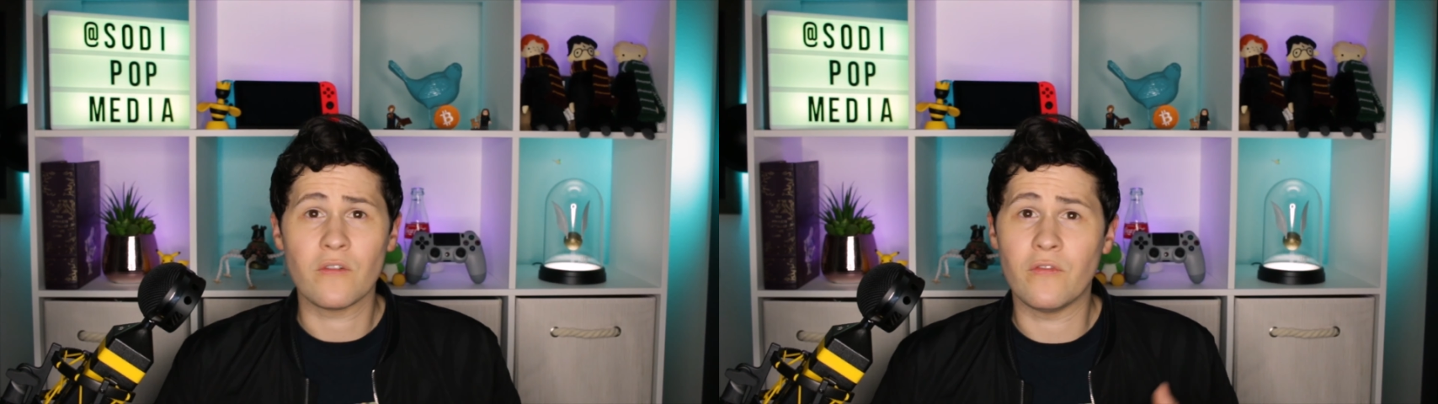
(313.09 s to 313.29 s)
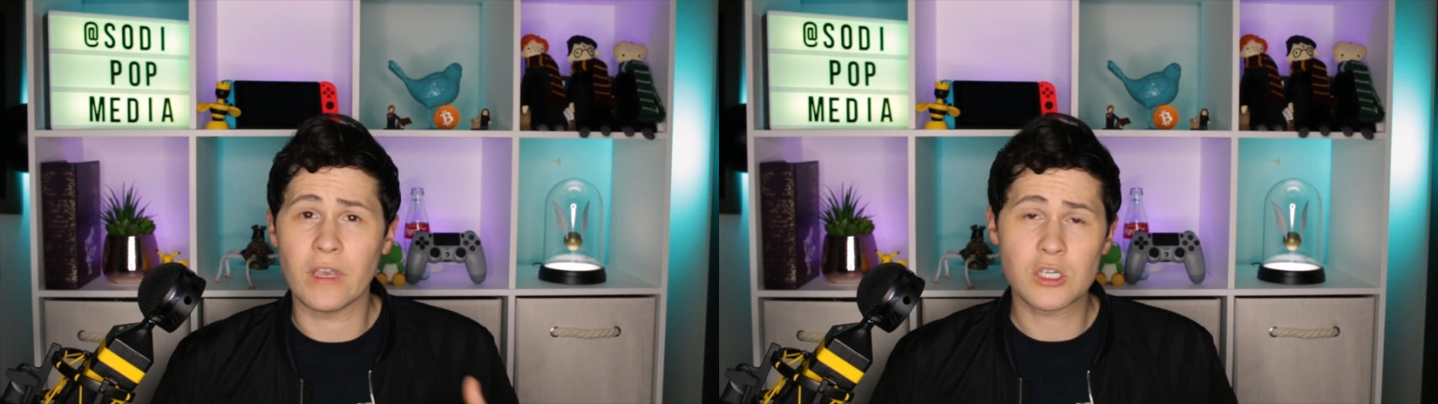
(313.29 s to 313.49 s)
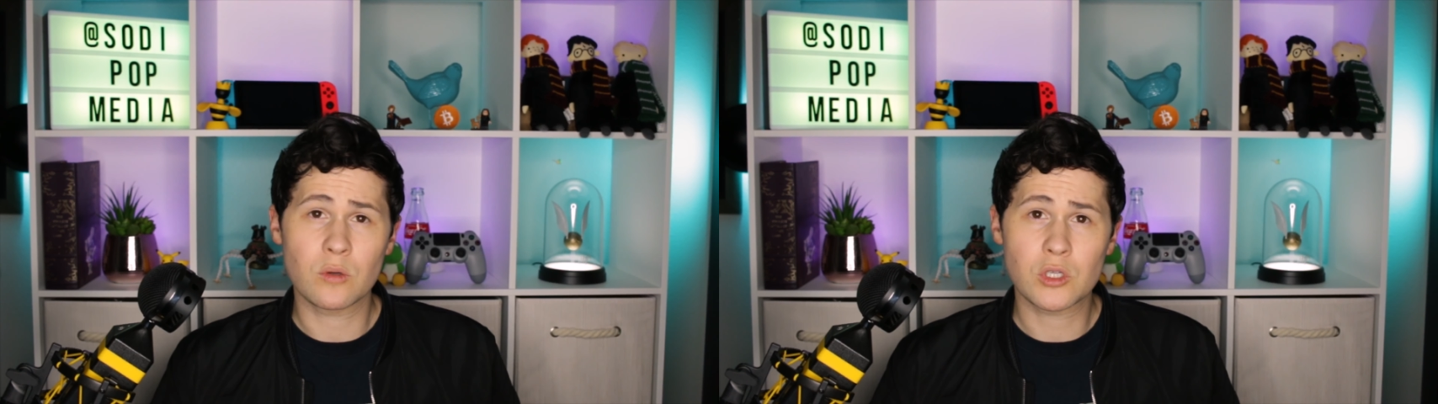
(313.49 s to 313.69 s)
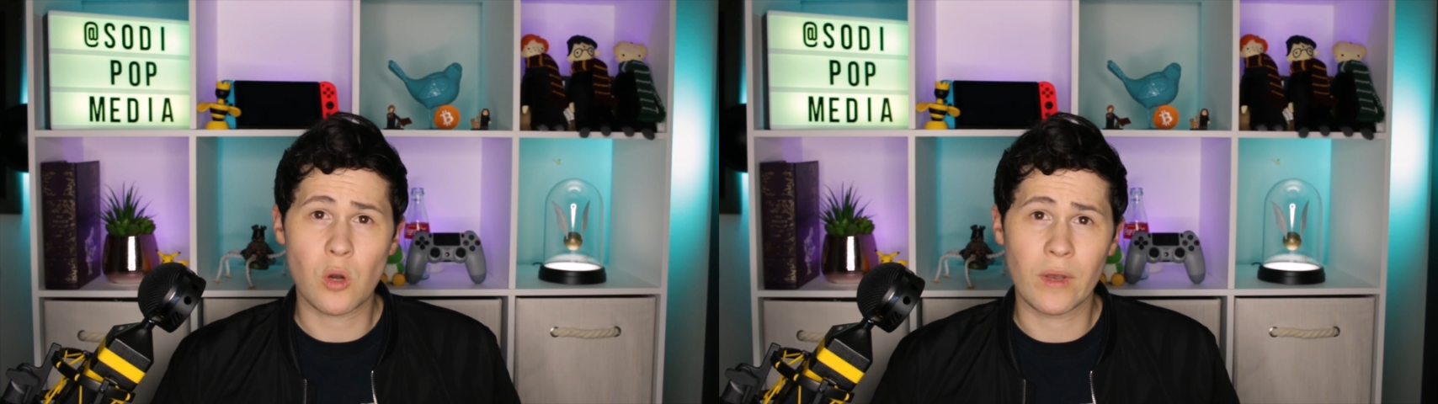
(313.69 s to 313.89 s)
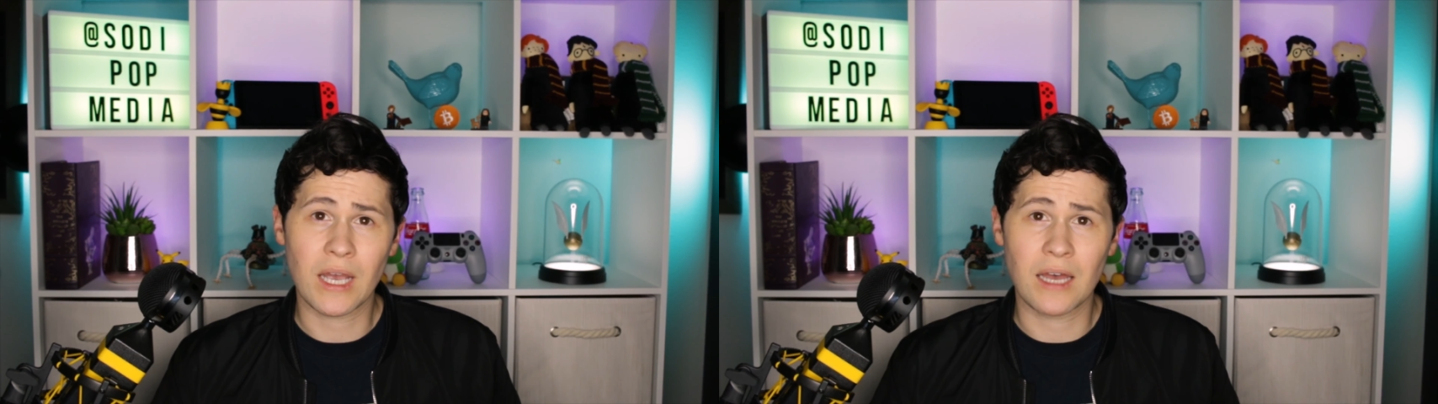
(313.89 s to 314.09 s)
visuals
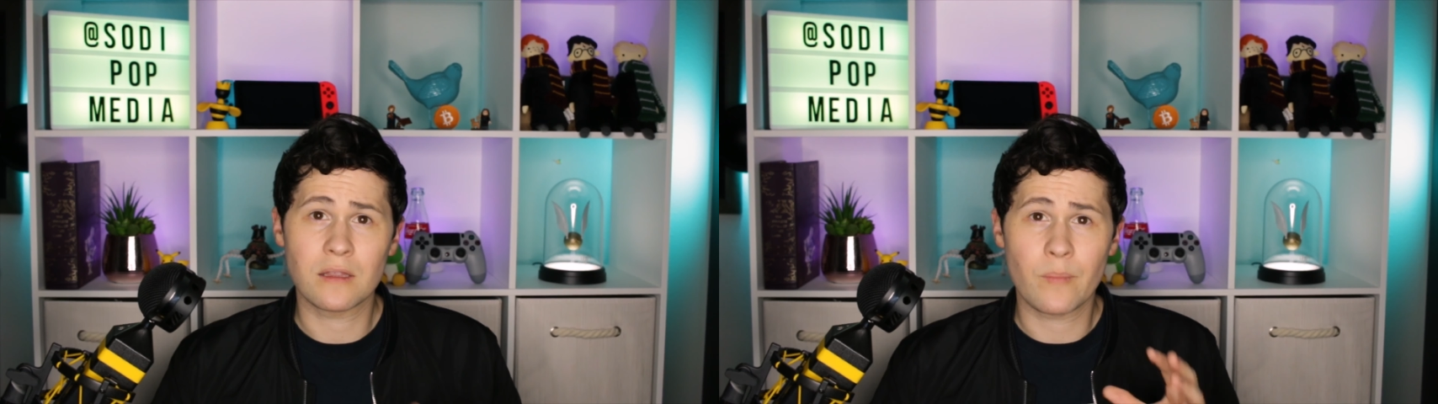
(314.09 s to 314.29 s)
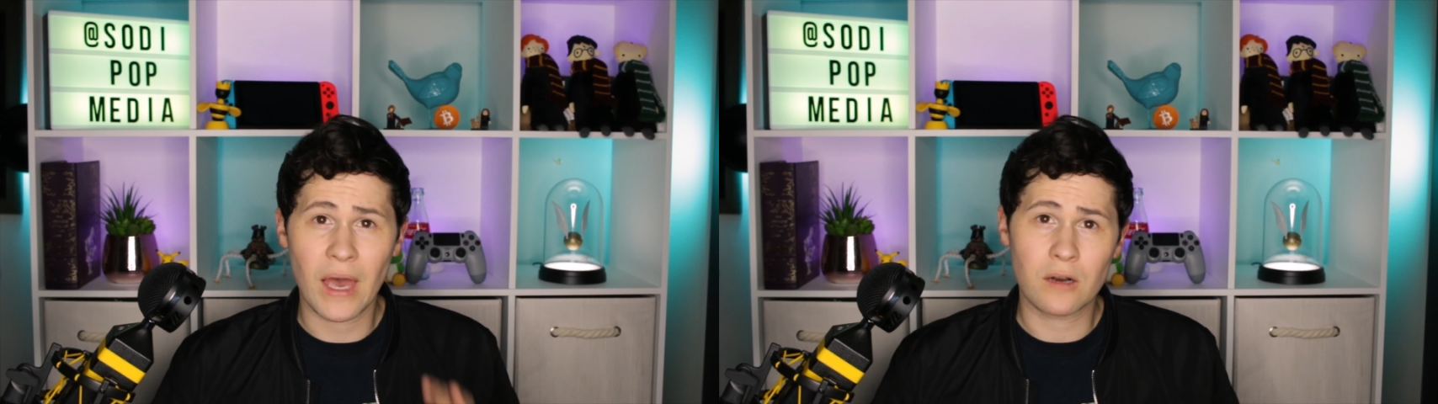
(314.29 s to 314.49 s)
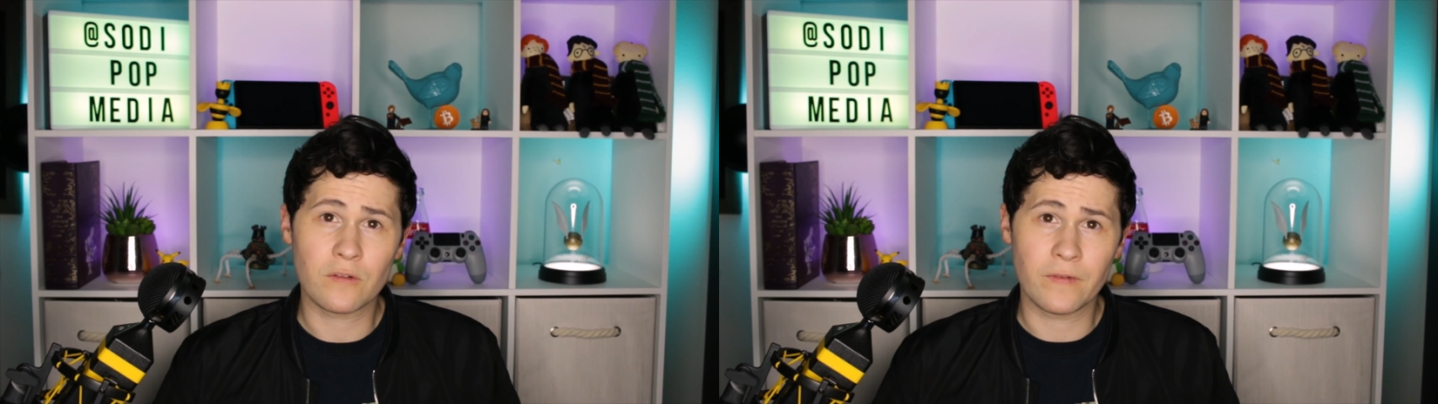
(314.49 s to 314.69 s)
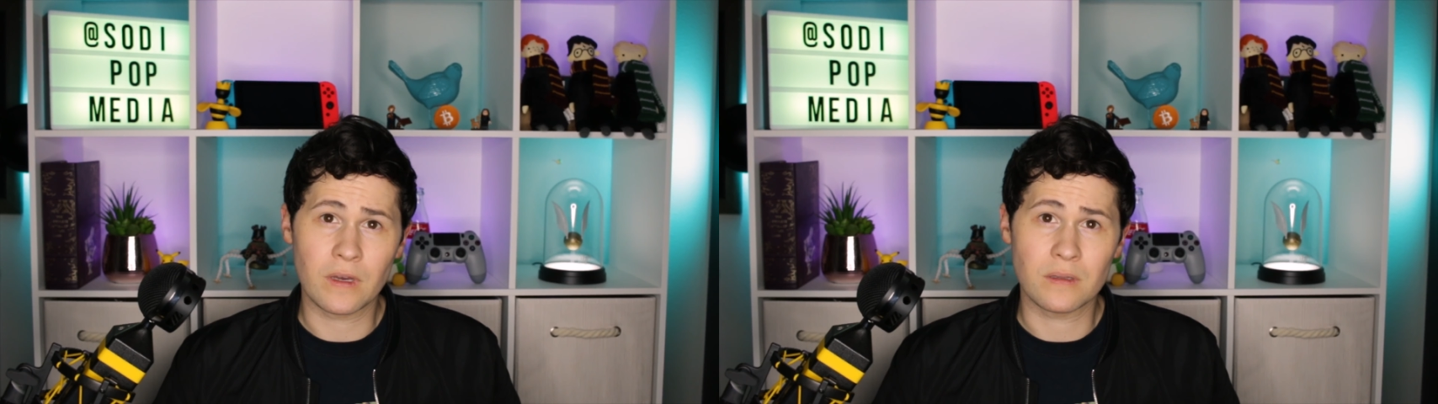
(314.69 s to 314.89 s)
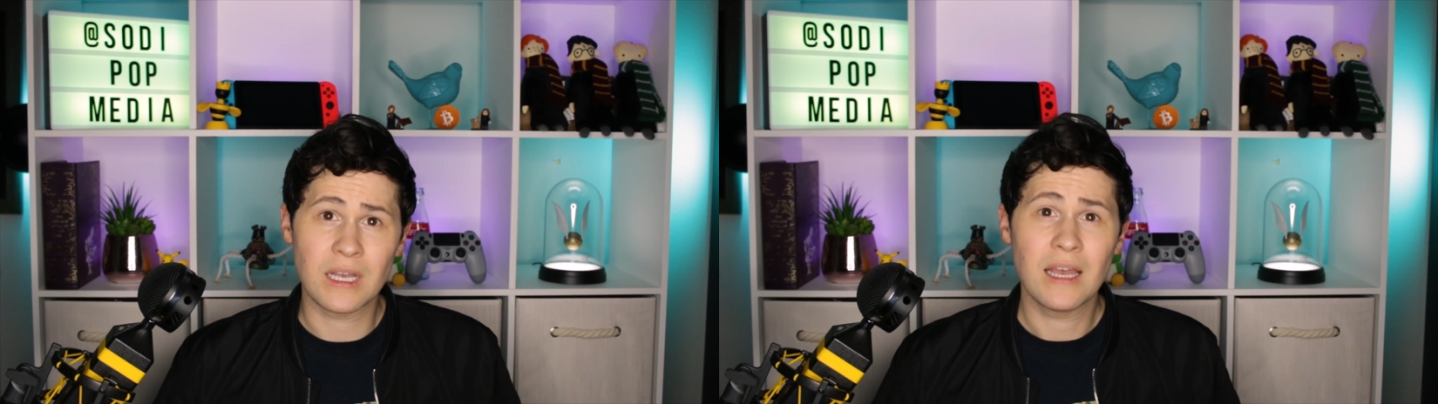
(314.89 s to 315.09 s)
going on in the
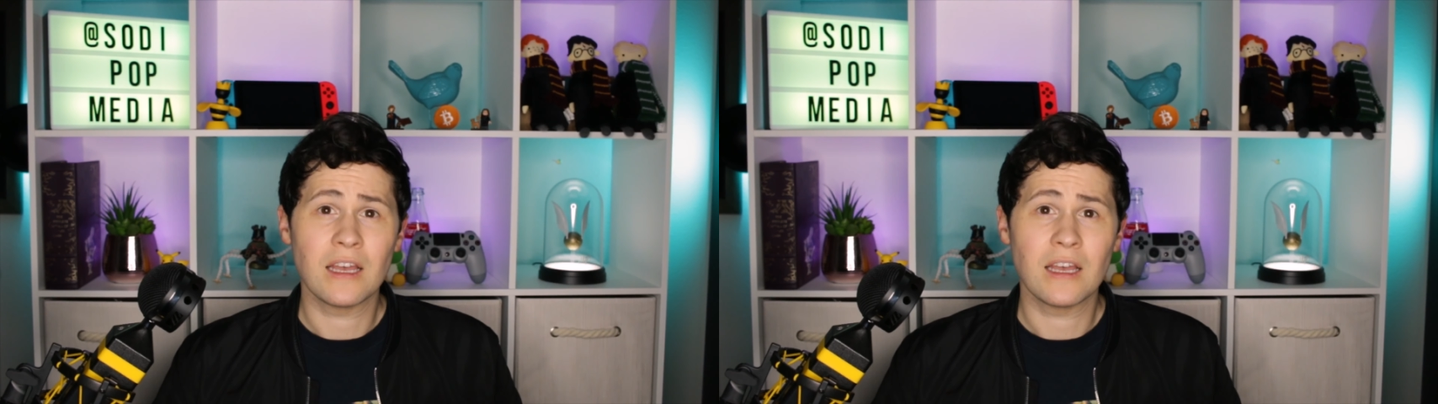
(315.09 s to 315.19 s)
battlefield,